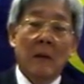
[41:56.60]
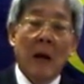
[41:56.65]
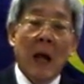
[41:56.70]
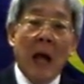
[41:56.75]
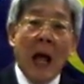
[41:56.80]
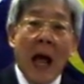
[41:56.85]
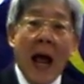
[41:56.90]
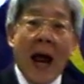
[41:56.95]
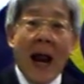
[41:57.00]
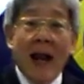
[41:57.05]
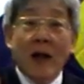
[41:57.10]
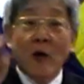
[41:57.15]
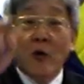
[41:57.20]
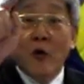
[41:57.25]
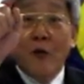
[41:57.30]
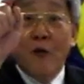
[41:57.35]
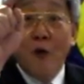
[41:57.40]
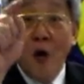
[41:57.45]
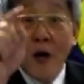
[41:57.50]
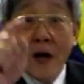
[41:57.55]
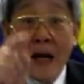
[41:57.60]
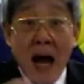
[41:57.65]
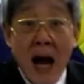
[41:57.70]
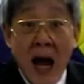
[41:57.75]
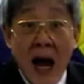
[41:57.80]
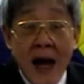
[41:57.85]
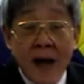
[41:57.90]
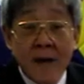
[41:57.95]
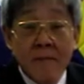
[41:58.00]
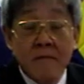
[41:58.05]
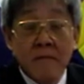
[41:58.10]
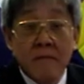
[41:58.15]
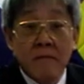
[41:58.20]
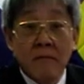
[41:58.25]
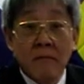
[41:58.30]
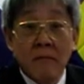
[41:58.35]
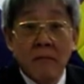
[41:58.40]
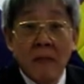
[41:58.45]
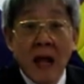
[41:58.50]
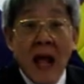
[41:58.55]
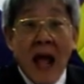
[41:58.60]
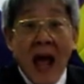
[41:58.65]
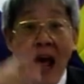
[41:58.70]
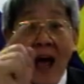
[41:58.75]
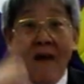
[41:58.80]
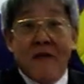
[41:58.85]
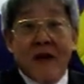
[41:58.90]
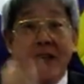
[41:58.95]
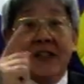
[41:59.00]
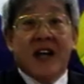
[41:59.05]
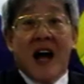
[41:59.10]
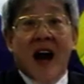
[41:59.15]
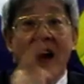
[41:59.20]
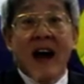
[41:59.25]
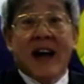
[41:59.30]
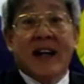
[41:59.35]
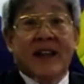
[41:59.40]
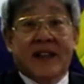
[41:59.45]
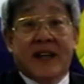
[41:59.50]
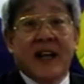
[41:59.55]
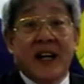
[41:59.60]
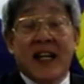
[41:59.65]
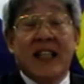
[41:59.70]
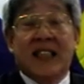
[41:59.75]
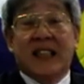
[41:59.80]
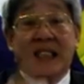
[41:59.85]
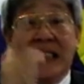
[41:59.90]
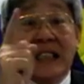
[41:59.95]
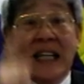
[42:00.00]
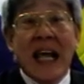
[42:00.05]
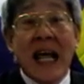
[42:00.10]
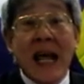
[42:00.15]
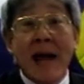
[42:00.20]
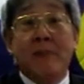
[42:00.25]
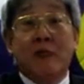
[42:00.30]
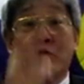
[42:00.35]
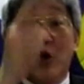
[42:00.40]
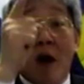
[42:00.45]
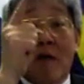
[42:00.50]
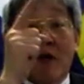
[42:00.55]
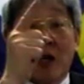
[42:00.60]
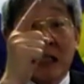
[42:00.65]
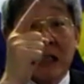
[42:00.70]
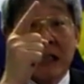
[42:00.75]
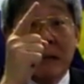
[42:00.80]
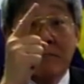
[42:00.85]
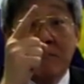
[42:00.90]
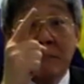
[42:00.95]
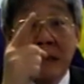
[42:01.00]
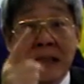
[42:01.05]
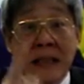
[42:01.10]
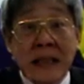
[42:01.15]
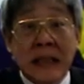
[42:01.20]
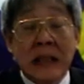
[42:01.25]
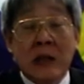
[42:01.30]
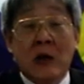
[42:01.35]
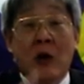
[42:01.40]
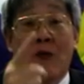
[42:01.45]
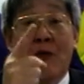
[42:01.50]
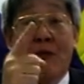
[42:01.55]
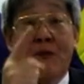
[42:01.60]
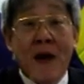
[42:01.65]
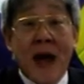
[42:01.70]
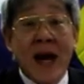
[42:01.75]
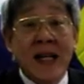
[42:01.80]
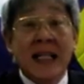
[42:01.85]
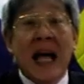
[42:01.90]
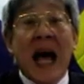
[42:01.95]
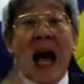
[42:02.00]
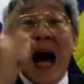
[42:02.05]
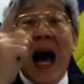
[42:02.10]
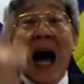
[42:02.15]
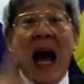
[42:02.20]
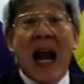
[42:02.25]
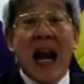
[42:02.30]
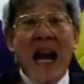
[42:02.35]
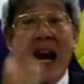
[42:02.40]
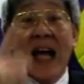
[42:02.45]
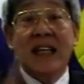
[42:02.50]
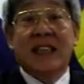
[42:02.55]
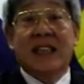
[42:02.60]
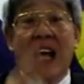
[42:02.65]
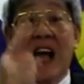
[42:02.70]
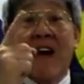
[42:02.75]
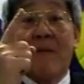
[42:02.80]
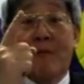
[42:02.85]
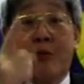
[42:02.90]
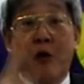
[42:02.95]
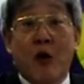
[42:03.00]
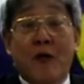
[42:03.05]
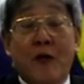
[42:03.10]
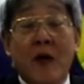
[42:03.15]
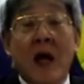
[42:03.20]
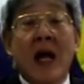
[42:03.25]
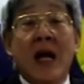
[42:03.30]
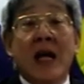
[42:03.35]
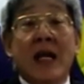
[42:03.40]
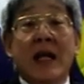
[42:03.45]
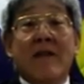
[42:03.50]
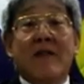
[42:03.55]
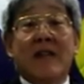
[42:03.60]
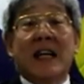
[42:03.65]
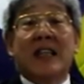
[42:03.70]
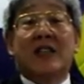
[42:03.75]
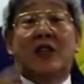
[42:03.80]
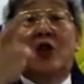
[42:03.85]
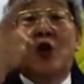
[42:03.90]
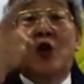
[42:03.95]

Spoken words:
And under 249, every director is deemed to have committed an offence unless they have proved they've exercised